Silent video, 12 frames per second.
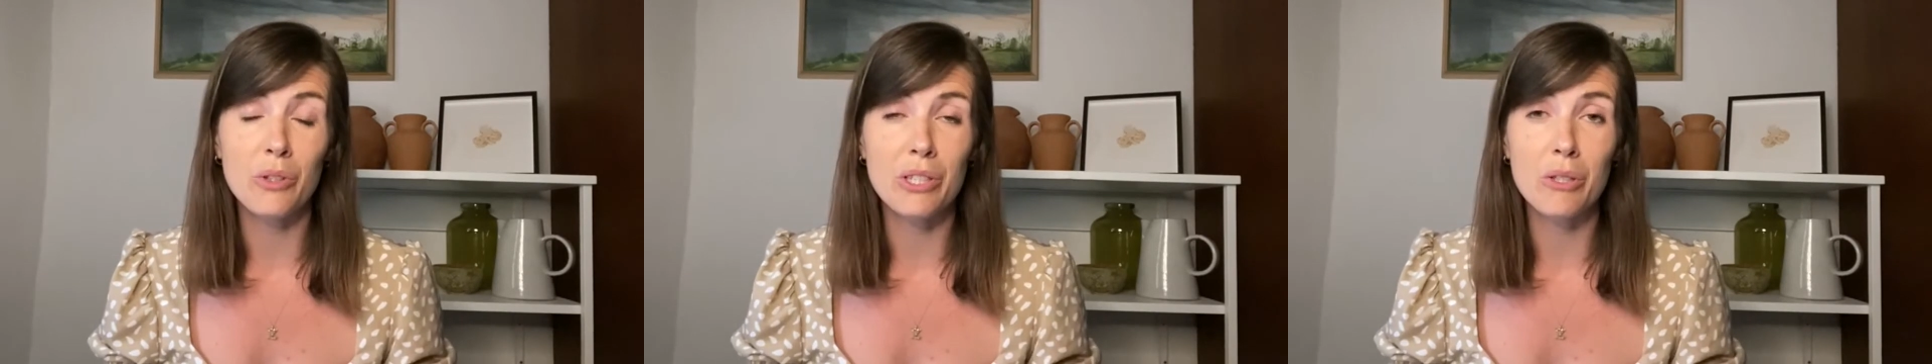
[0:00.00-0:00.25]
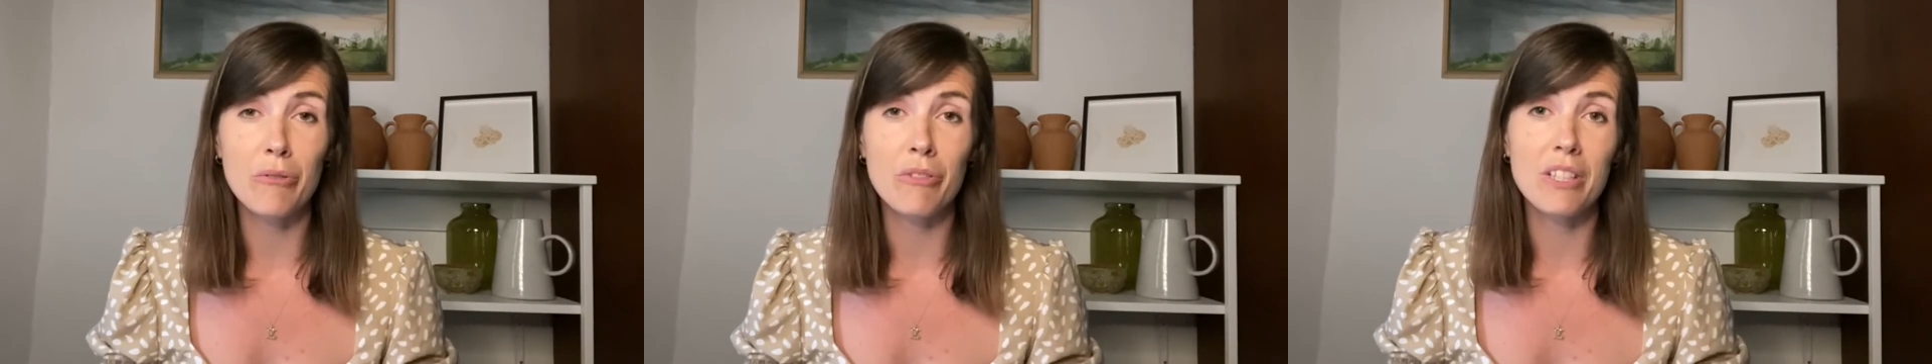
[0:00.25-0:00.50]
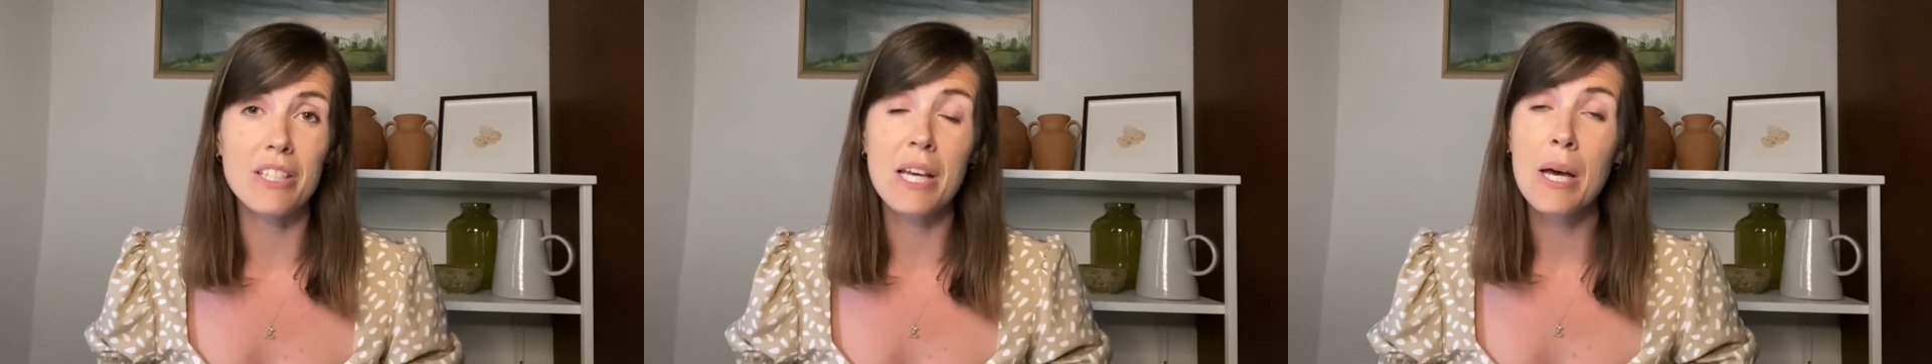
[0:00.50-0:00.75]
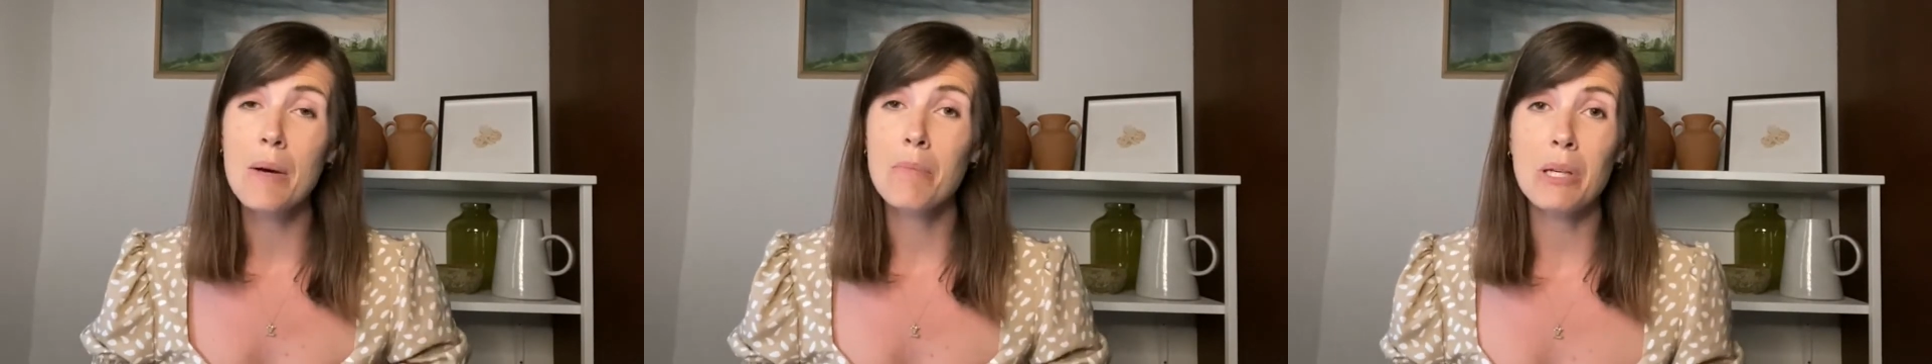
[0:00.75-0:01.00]
is offered,
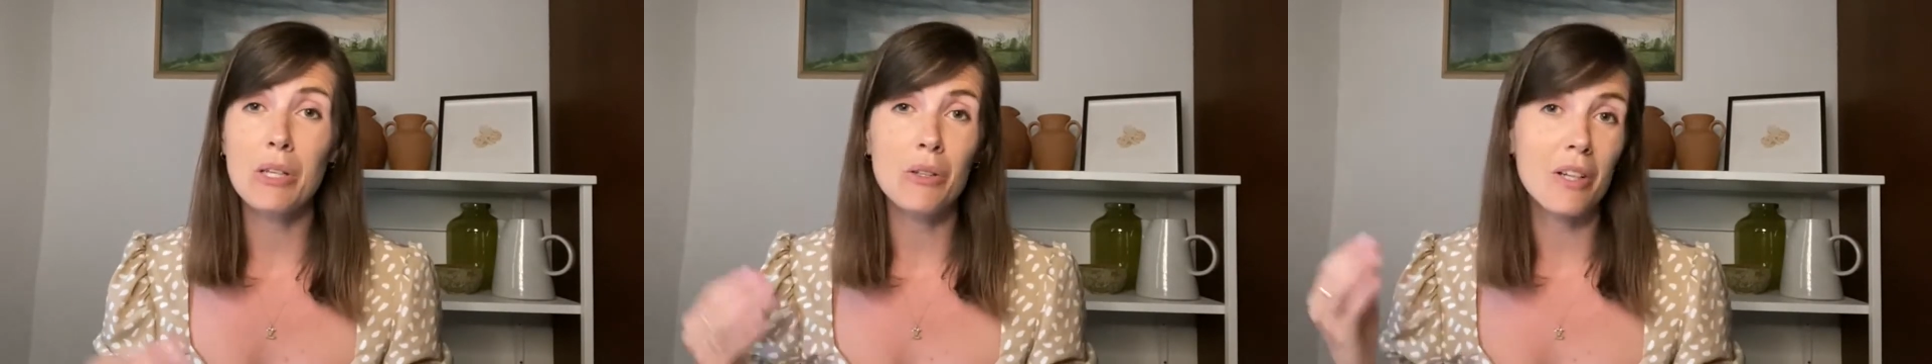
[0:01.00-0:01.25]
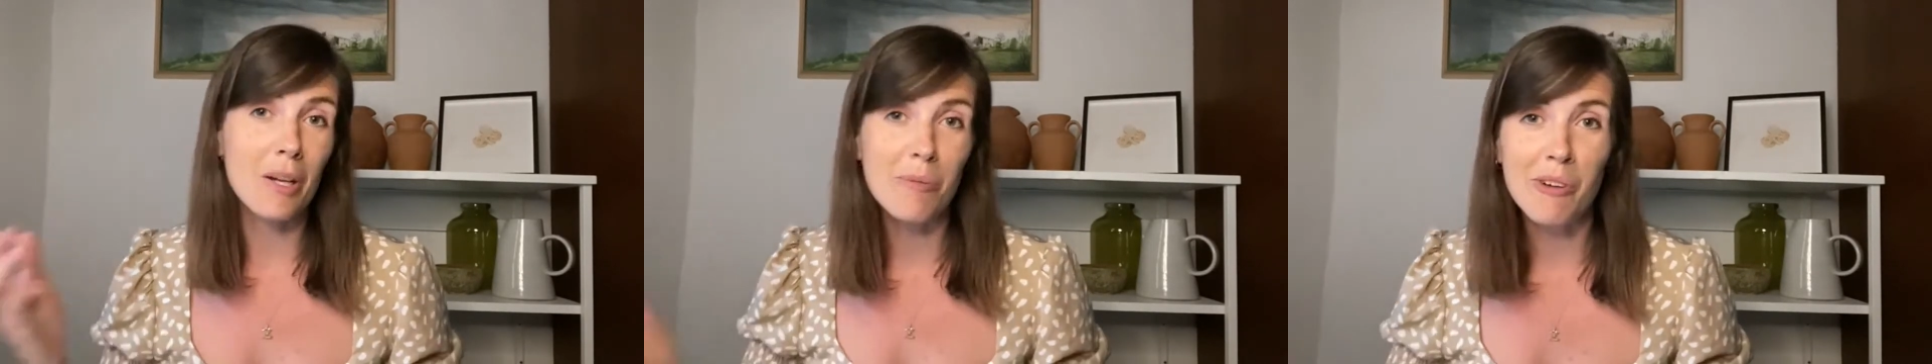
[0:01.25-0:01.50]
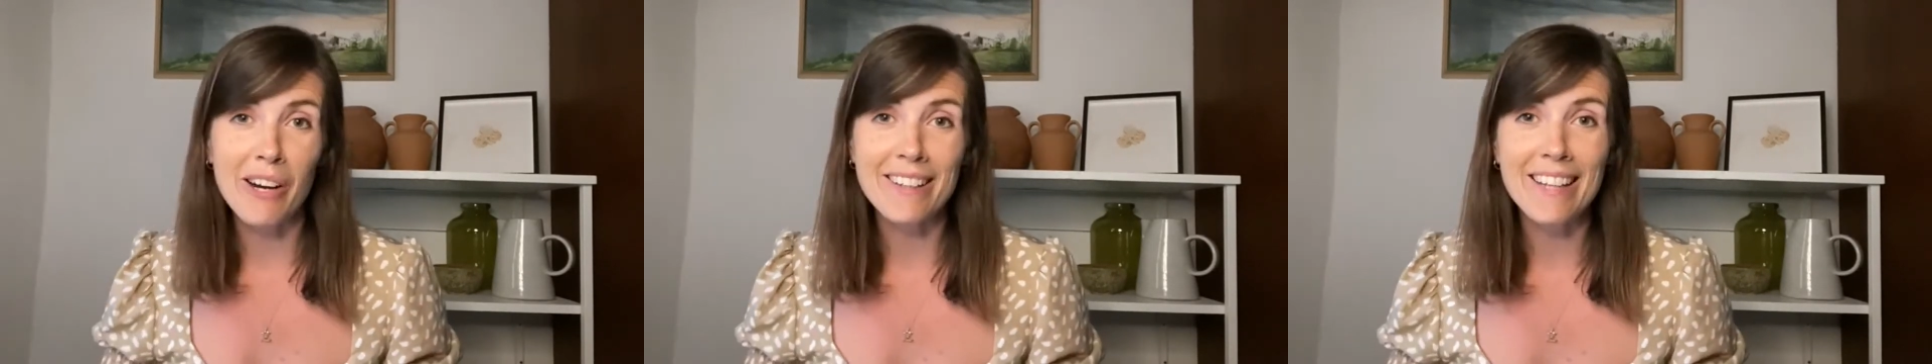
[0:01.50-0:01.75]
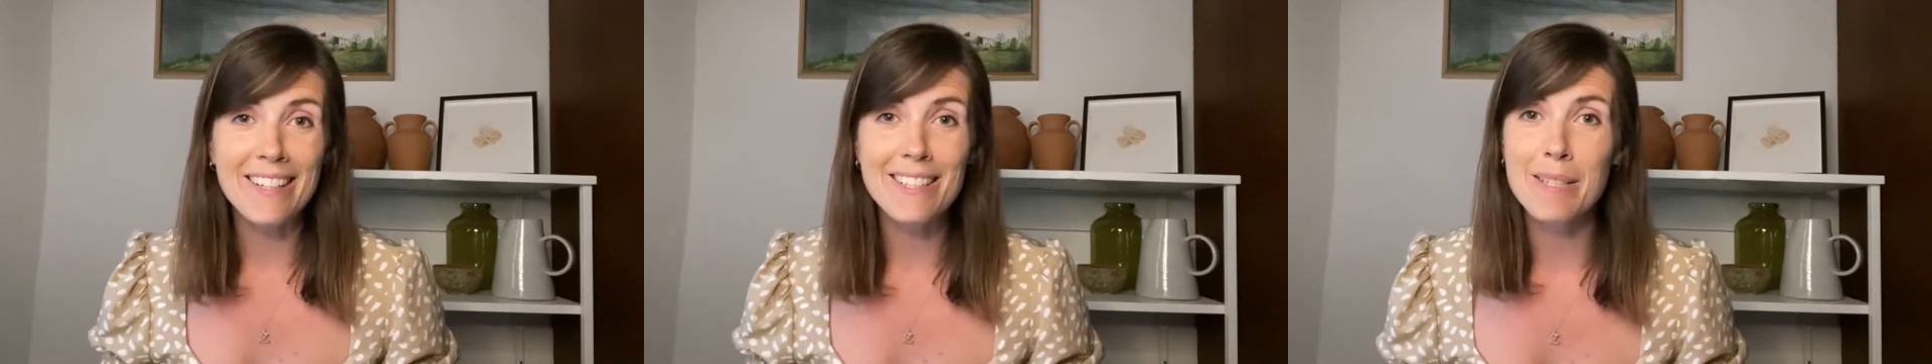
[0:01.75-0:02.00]
but you can upgrade
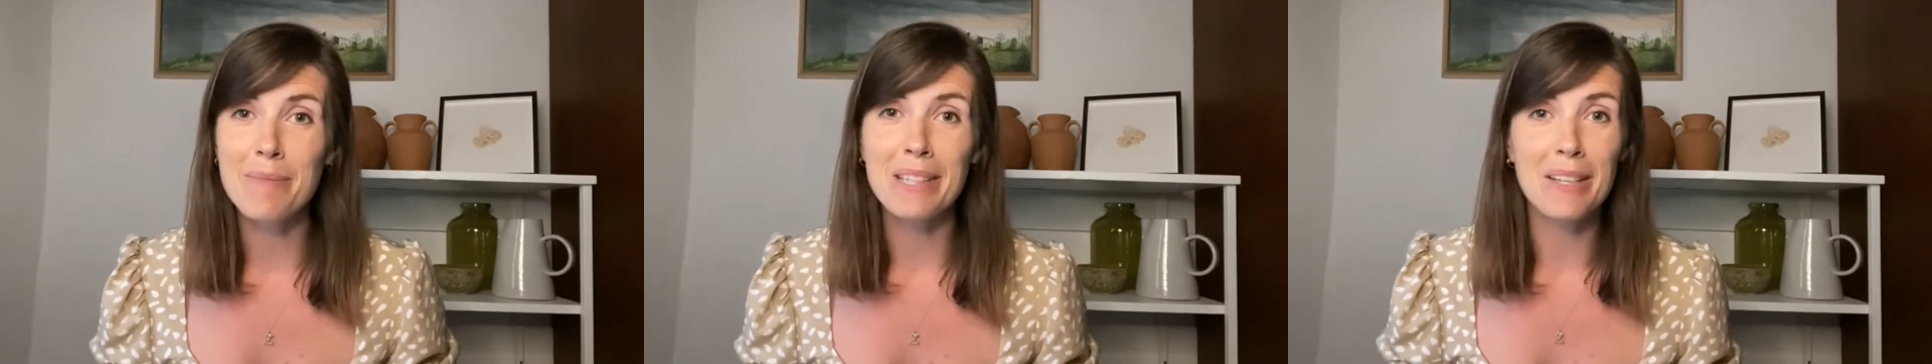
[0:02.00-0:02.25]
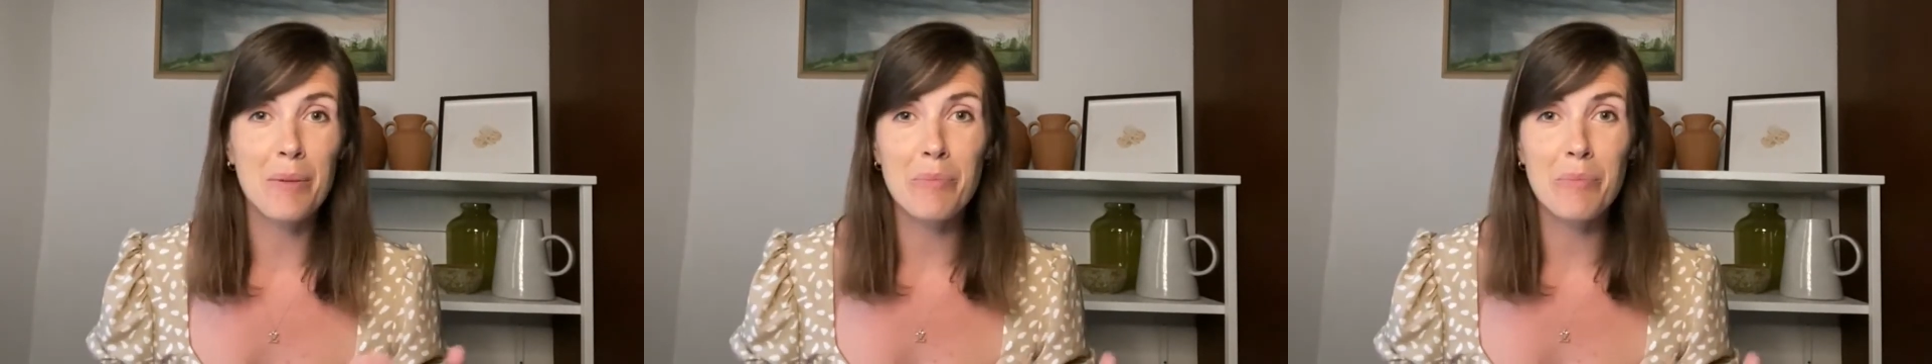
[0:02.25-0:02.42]
that to something like